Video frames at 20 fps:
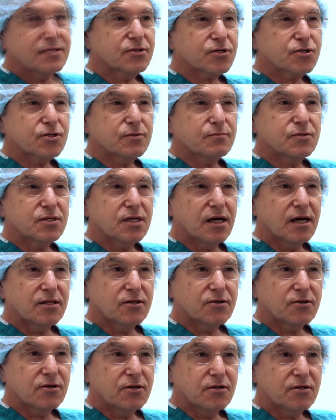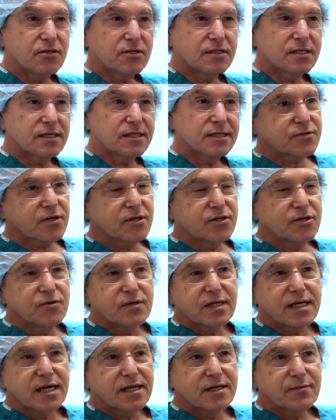Took some Tylenol. I was going to do it
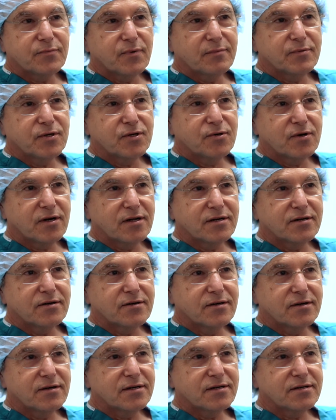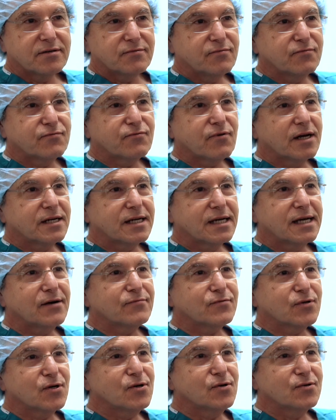again. I'd probably do it on a Friday
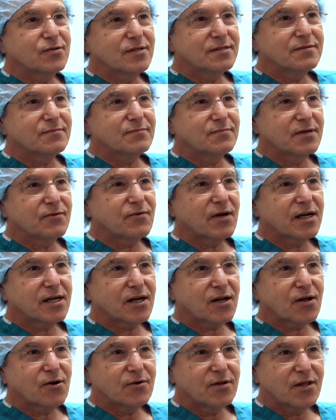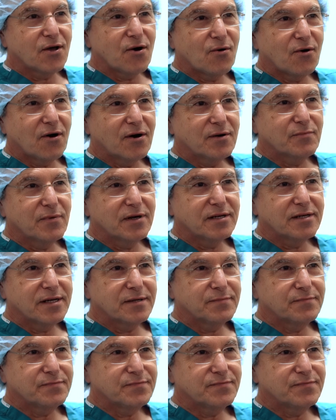afternoon and be ready to go to the OR on Monday.